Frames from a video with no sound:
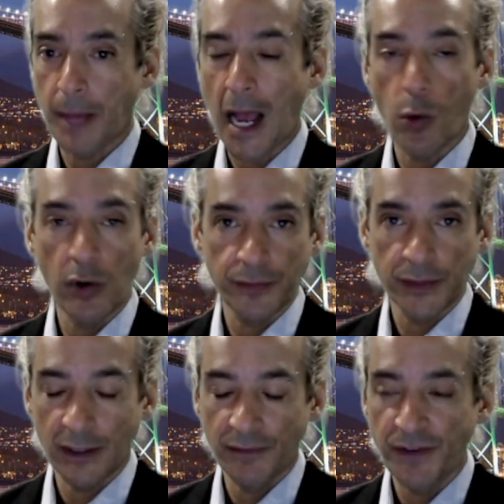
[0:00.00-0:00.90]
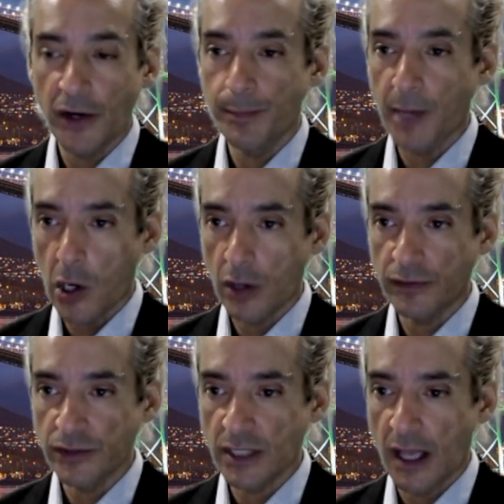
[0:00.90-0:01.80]
power. They're a very
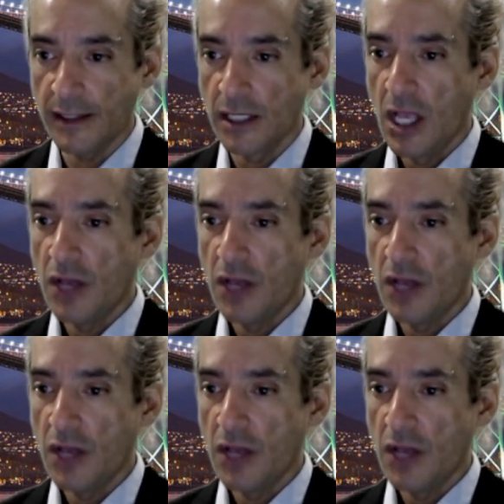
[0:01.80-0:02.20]
powerful sign,